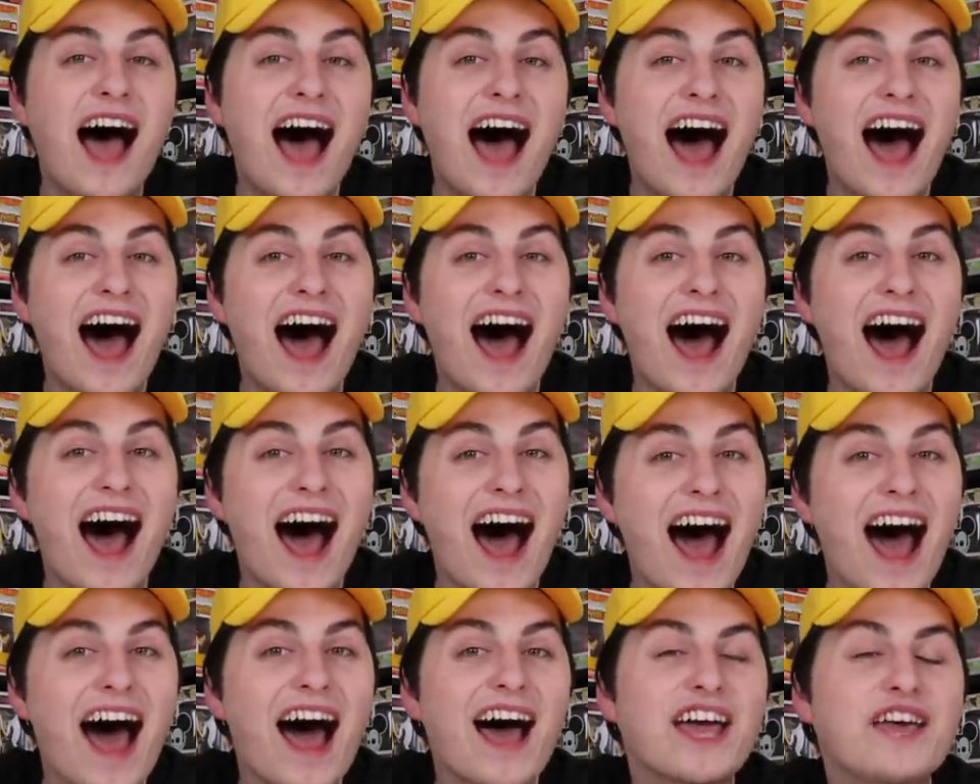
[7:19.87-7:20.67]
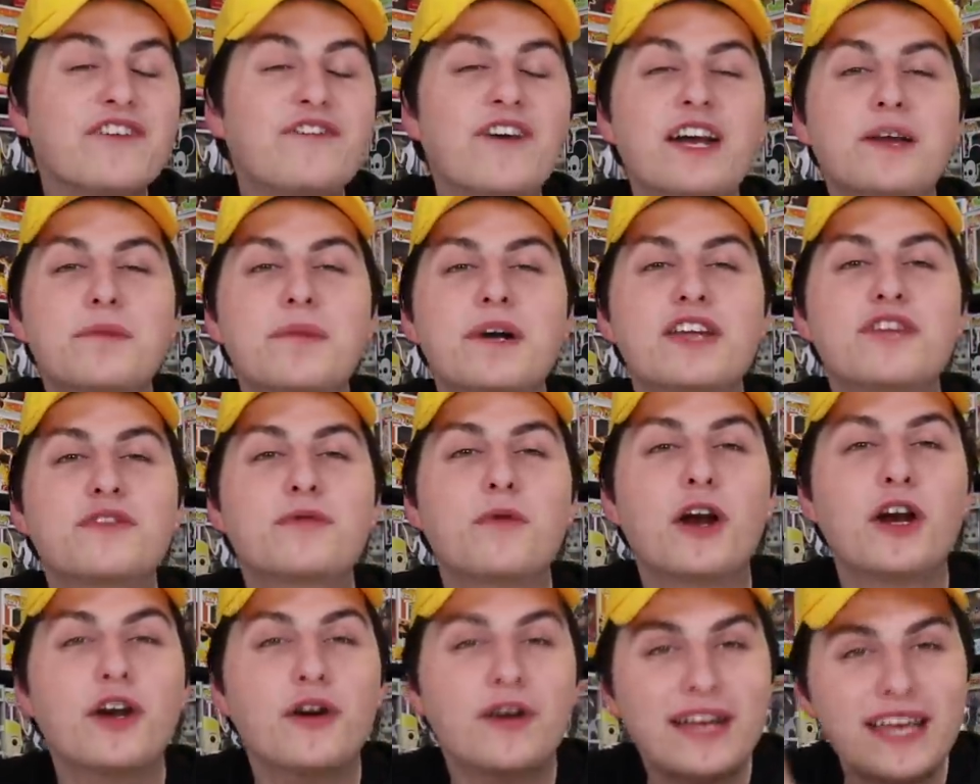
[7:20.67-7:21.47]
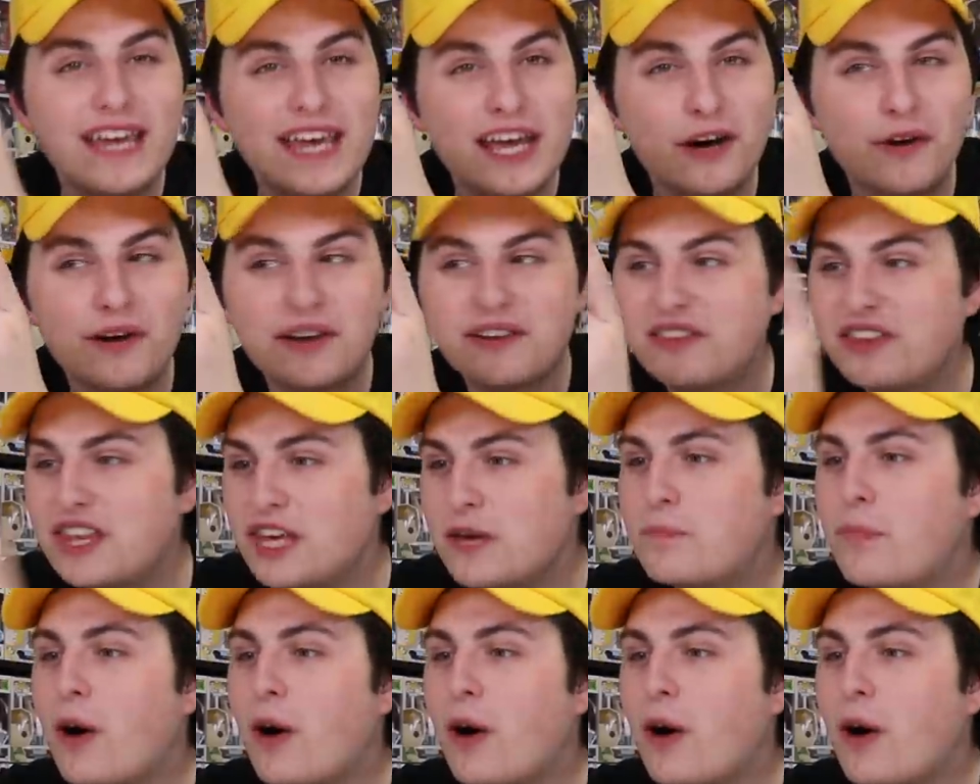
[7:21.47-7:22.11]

Aha! If anybody's wondering, here is the